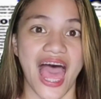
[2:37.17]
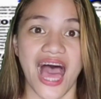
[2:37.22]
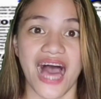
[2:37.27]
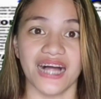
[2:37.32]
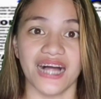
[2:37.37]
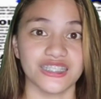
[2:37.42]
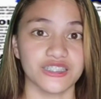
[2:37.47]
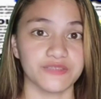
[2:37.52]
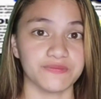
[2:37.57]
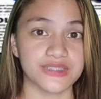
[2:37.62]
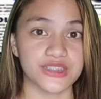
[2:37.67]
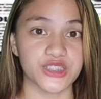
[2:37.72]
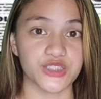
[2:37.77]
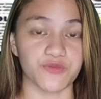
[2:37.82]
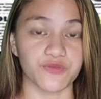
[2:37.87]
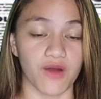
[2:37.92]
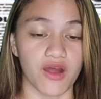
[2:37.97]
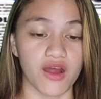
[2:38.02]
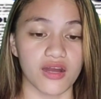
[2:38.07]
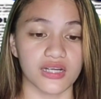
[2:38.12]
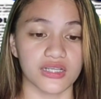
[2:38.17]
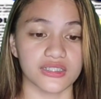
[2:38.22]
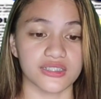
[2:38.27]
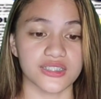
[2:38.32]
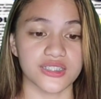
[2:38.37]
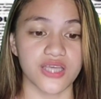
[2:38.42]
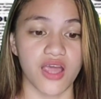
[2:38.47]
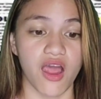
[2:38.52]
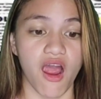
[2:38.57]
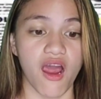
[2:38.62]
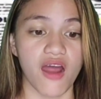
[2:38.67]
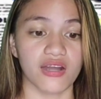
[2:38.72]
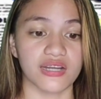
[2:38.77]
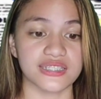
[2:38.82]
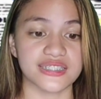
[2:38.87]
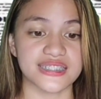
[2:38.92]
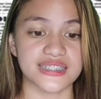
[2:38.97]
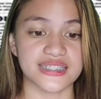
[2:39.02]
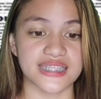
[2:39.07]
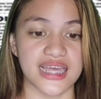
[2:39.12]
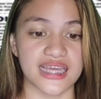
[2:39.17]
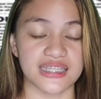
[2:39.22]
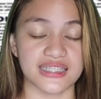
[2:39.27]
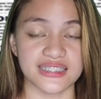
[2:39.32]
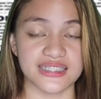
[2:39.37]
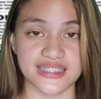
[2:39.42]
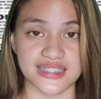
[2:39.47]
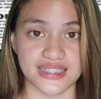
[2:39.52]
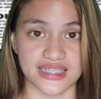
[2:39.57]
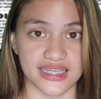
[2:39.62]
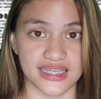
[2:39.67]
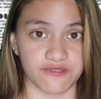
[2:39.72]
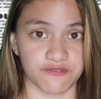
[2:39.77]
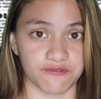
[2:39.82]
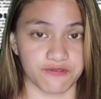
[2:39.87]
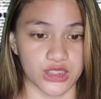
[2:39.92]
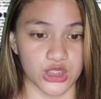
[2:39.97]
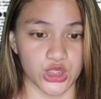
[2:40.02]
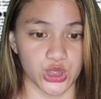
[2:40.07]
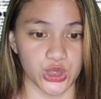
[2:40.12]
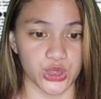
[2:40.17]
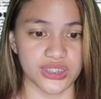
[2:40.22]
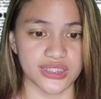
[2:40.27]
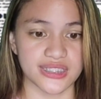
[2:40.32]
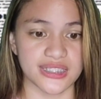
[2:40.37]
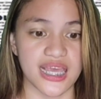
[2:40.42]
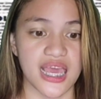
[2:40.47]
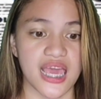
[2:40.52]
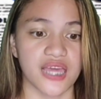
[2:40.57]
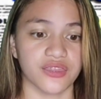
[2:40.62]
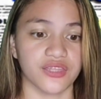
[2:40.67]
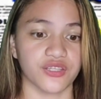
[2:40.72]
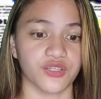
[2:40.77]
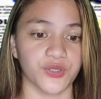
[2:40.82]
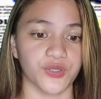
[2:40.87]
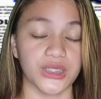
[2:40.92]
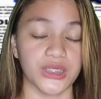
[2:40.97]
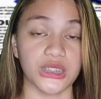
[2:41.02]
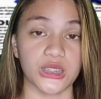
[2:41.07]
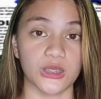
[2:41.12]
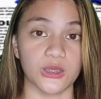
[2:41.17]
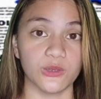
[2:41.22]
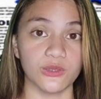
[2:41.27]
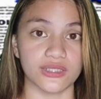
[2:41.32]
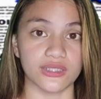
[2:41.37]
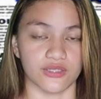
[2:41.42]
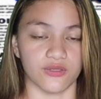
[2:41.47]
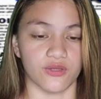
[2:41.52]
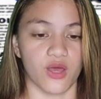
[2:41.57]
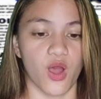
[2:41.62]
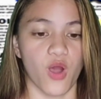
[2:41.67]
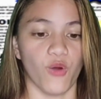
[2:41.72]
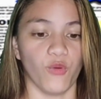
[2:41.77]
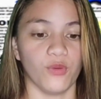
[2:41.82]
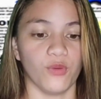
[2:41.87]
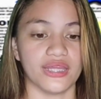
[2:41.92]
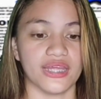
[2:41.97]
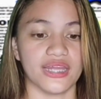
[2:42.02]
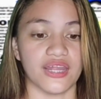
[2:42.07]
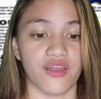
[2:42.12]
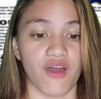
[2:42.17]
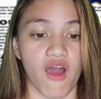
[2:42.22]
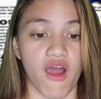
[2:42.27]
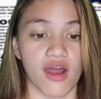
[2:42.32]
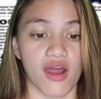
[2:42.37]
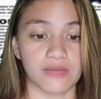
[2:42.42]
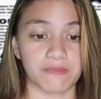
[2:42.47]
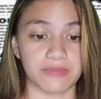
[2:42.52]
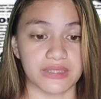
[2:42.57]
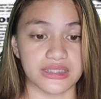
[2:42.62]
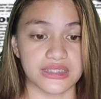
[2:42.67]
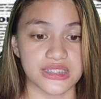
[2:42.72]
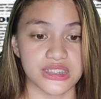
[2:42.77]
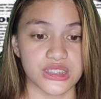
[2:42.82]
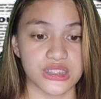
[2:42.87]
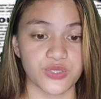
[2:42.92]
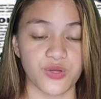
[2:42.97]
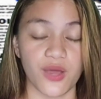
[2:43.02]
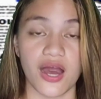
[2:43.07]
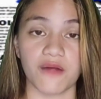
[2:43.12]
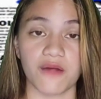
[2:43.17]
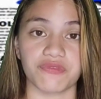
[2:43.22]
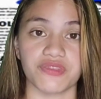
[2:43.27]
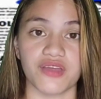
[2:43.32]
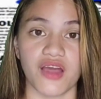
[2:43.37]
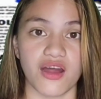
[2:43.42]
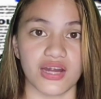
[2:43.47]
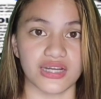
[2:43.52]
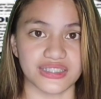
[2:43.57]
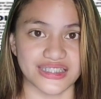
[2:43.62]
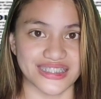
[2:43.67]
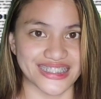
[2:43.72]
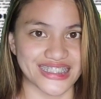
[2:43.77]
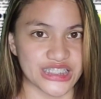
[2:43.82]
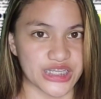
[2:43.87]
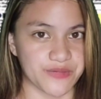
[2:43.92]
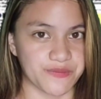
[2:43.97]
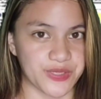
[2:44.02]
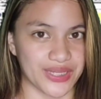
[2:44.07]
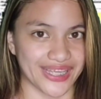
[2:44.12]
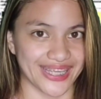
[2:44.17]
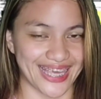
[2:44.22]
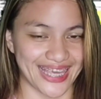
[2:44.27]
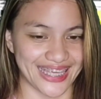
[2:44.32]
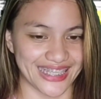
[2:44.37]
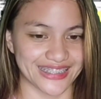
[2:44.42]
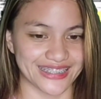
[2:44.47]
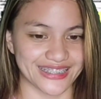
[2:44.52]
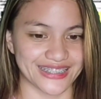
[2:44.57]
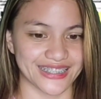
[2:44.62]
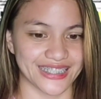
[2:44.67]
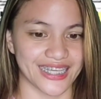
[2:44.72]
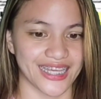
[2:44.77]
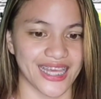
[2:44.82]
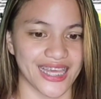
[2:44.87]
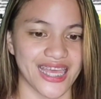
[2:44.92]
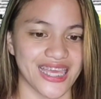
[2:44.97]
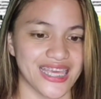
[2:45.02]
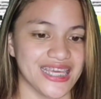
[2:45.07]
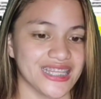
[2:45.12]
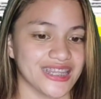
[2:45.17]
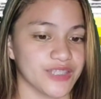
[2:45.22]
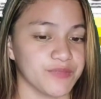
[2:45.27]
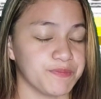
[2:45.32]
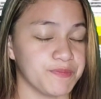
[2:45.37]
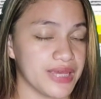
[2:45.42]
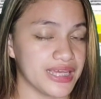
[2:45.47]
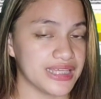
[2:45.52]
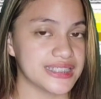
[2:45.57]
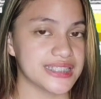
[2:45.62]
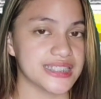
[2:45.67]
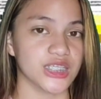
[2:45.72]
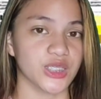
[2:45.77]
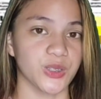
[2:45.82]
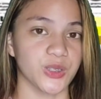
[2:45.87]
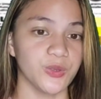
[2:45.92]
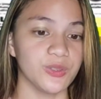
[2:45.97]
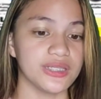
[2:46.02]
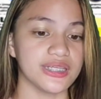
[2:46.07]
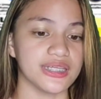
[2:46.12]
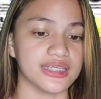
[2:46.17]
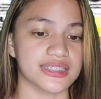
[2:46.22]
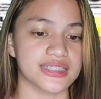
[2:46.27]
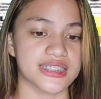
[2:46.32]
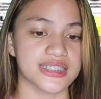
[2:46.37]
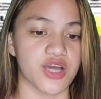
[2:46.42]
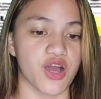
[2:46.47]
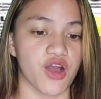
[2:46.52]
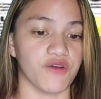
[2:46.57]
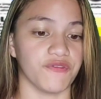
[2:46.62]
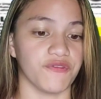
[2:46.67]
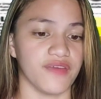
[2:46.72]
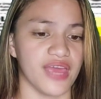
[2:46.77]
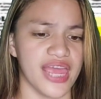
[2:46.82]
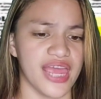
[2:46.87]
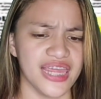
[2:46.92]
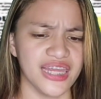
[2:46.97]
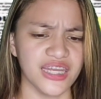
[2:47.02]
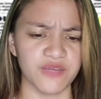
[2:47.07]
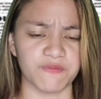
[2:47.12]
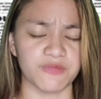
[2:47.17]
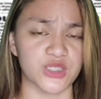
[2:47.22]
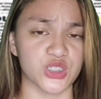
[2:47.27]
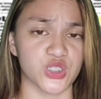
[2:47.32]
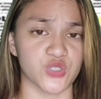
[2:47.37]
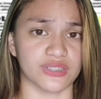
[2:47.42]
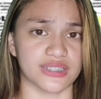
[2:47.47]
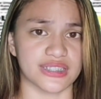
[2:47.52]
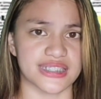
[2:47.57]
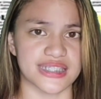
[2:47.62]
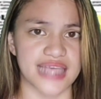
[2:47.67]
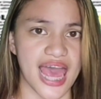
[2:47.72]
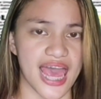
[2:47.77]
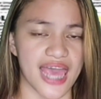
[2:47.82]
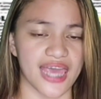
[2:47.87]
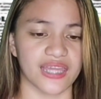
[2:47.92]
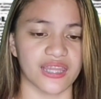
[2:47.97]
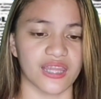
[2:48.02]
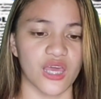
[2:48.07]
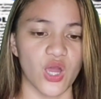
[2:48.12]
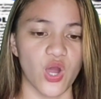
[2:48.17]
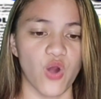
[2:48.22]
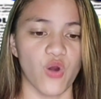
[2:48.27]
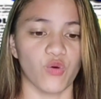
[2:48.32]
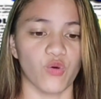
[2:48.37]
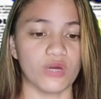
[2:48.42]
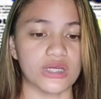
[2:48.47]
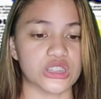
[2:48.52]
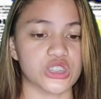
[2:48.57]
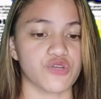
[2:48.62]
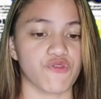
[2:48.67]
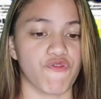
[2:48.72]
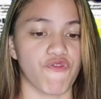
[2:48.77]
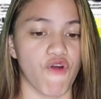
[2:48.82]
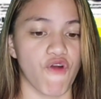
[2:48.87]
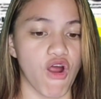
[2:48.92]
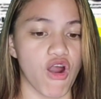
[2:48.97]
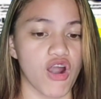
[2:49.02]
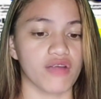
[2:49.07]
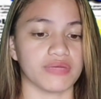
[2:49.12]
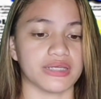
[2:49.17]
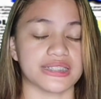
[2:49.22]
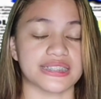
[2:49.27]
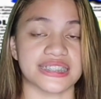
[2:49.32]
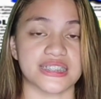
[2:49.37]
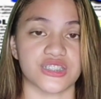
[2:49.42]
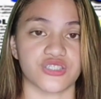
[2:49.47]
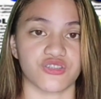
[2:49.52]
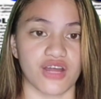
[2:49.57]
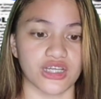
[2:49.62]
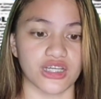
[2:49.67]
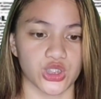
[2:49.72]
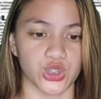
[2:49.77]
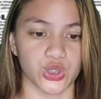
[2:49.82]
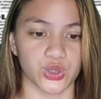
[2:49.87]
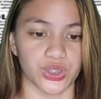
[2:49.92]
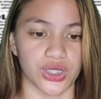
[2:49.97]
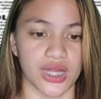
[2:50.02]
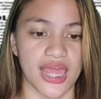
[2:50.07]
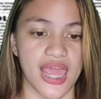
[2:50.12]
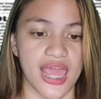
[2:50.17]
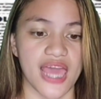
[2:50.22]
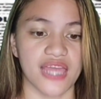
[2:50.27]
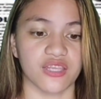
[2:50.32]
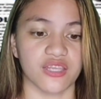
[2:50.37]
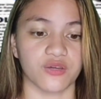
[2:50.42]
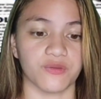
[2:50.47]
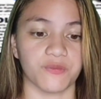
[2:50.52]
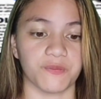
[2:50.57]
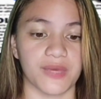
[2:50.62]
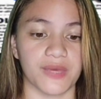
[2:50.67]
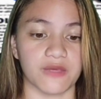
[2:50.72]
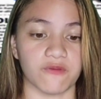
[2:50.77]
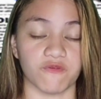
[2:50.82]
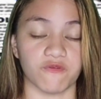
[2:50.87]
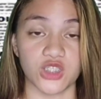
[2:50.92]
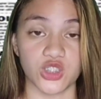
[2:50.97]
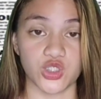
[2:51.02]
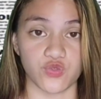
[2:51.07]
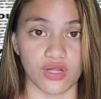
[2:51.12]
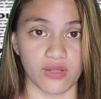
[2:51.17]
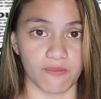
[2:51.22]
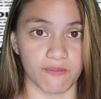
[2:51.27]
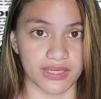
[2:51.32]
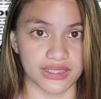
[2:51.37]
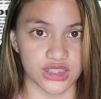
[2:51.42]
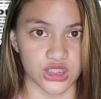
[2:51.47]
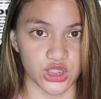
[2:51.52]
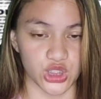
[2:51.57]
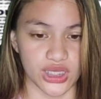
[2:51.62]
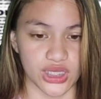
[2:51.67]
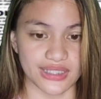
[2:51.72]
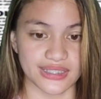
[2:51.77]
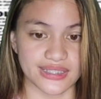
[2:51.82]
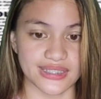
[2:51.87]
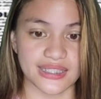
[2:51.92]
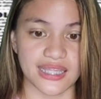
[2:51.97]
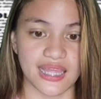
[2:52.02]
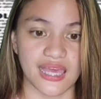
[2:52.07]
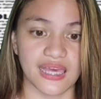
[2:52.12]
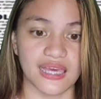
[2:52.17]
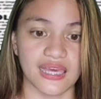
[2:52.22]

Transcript: Elements of art are stylistic features that are included within an artist to help the artist communicate. The basic units of any visual design which form its structure and convey visual messages.